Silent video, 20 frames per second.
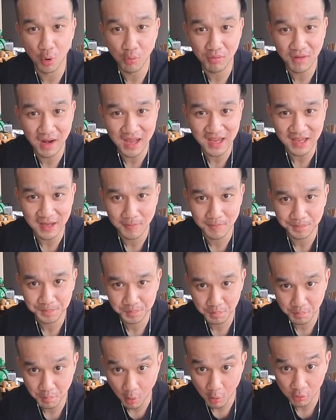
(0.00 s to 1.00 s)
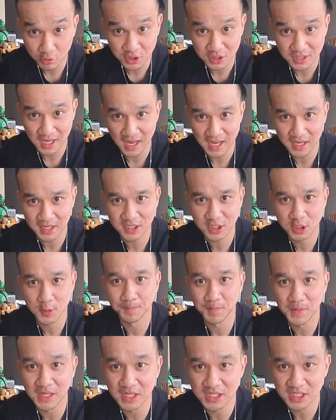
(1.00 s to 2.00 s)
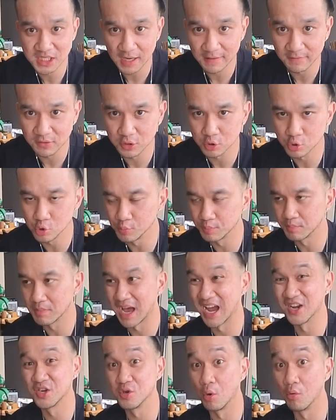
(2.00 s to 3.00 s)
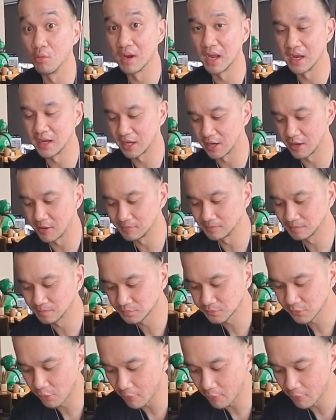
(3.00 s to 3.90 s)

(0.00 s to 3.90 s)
don't like poached eggs inside of soup. I don't like it.